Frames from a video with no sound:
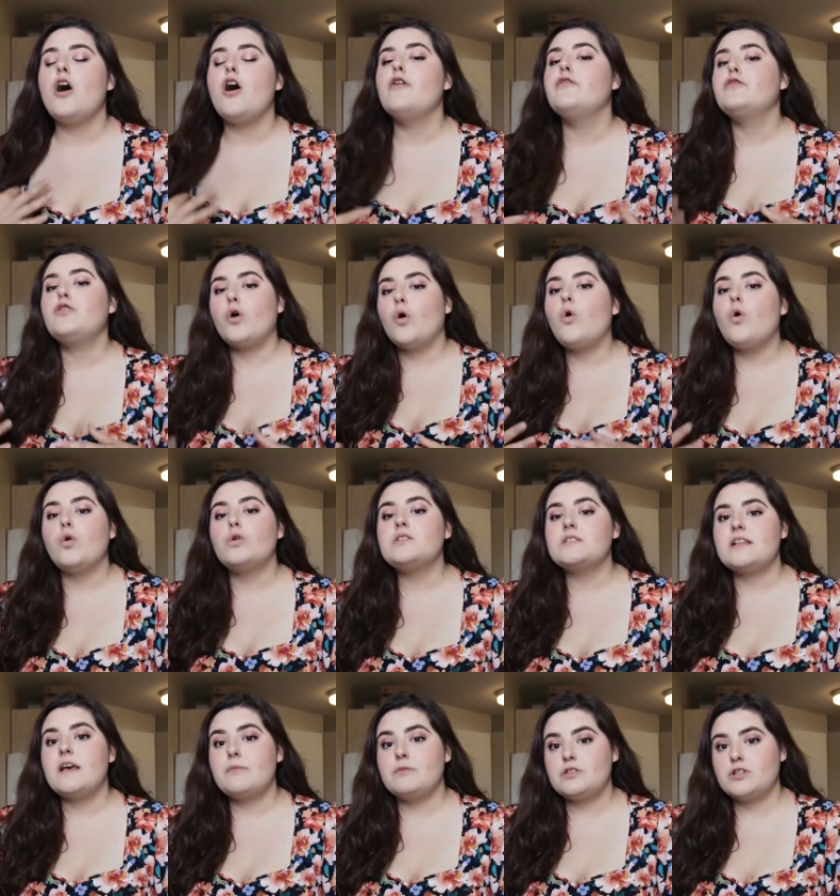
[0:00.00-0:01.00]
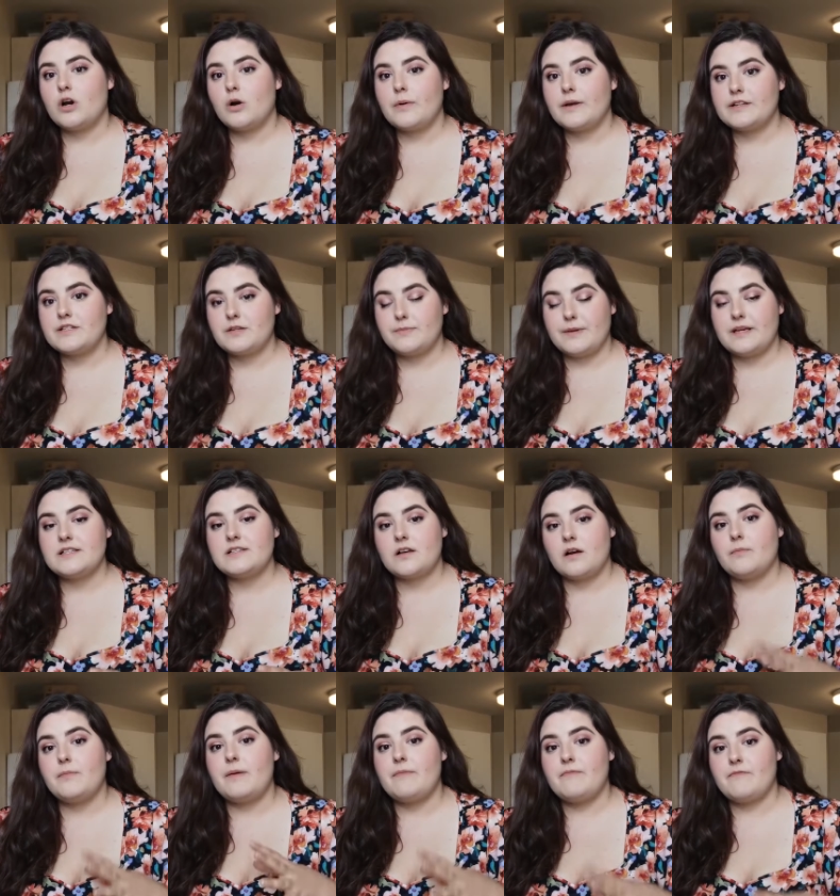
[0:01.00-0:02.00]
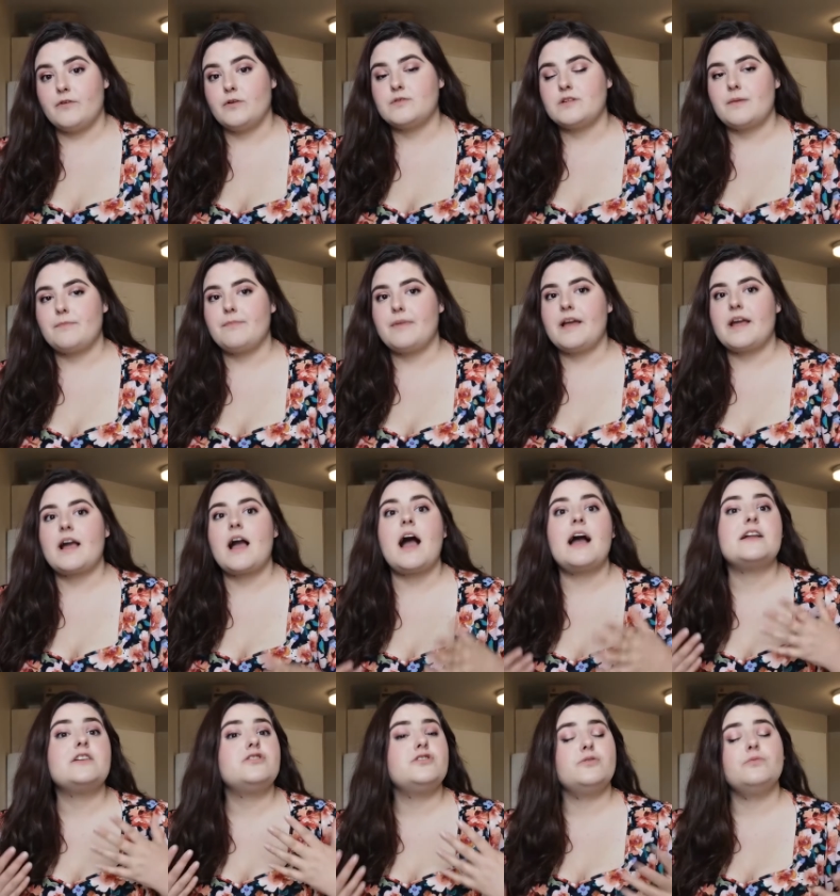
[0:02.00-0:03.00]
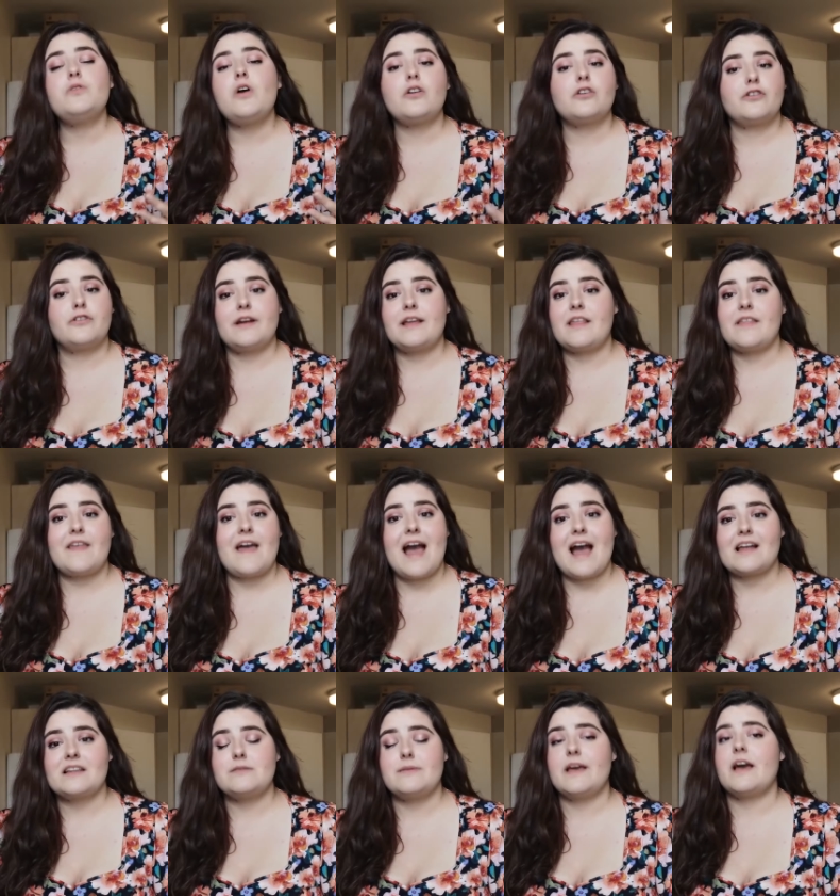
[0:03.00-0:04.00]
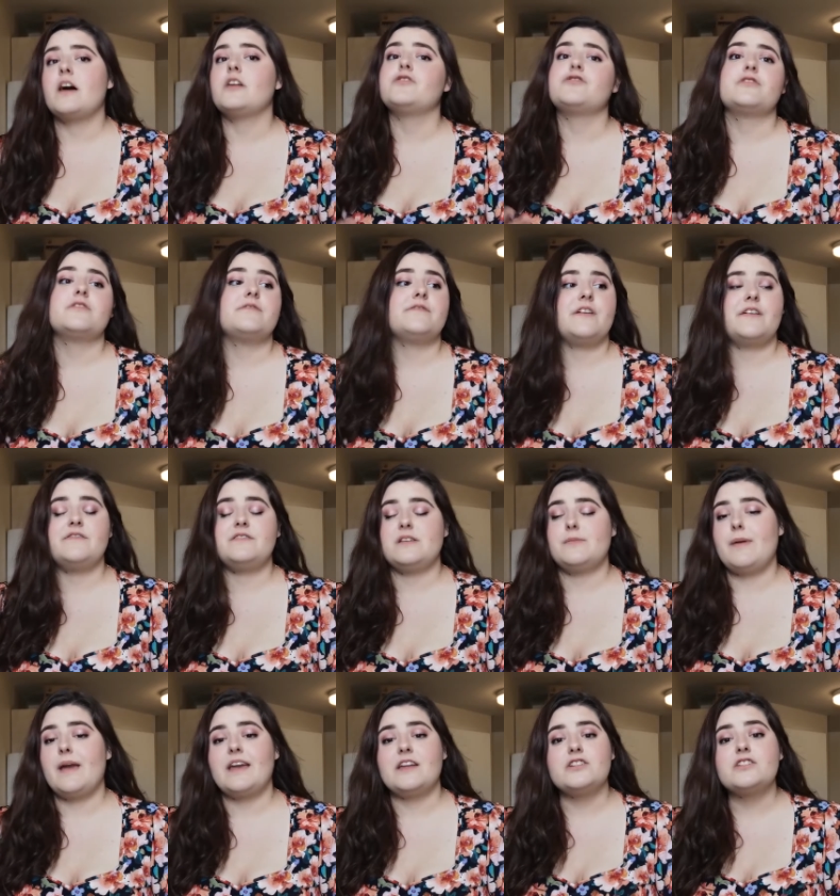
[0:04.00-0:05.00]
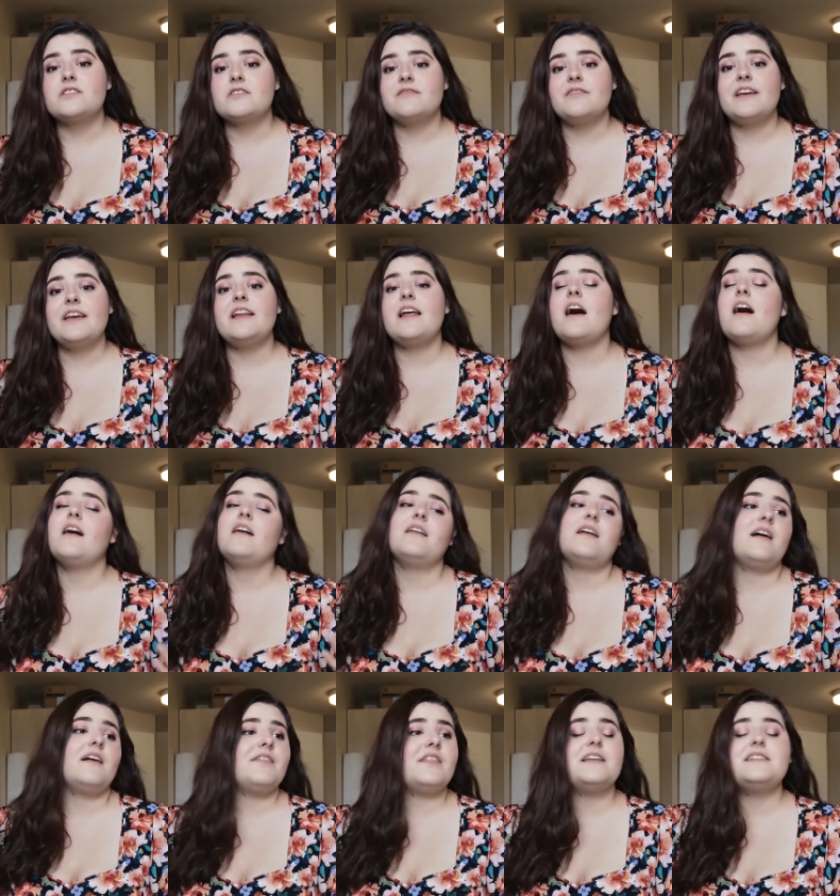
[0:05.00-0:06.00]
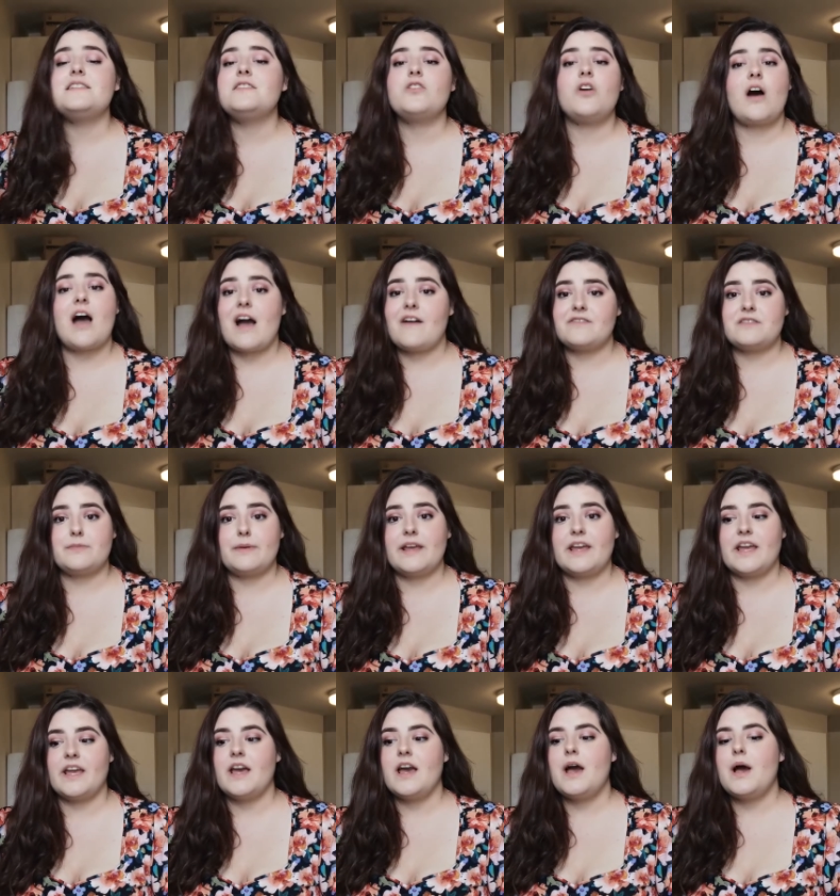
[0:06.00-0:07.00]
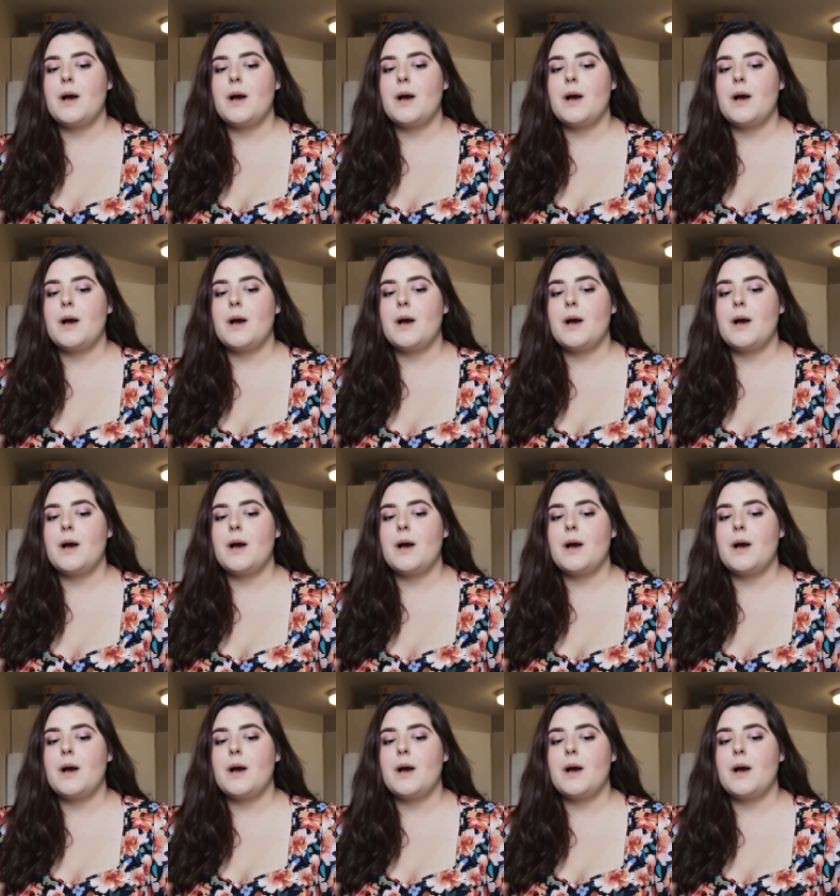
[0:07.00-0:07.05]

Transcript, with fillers: of course there was going to be some info dumping. I do not agree that there had to be 150 pages of it. There did not have to be.